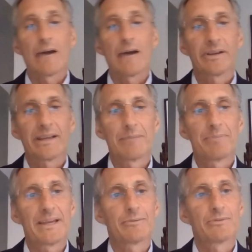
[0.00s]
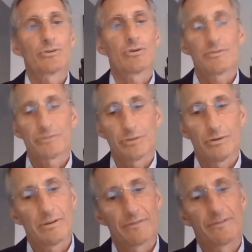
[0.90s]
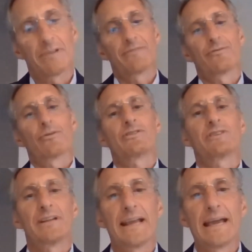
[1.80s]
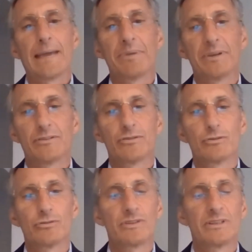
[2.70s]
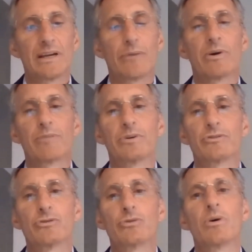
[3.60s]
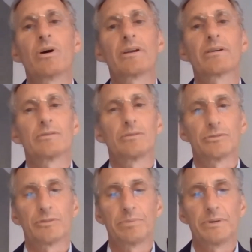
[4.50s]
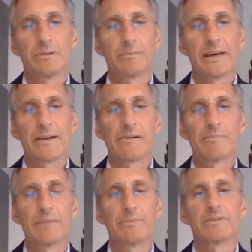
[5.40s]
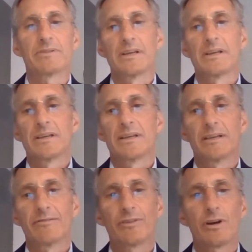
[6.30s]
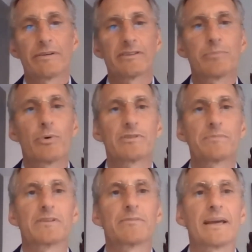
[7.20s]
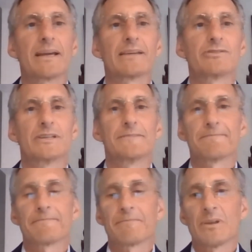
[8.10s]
Our campaign was also very fortunate and happy to see not one but two articles appear about our amendment in Florida Sportsman magazine.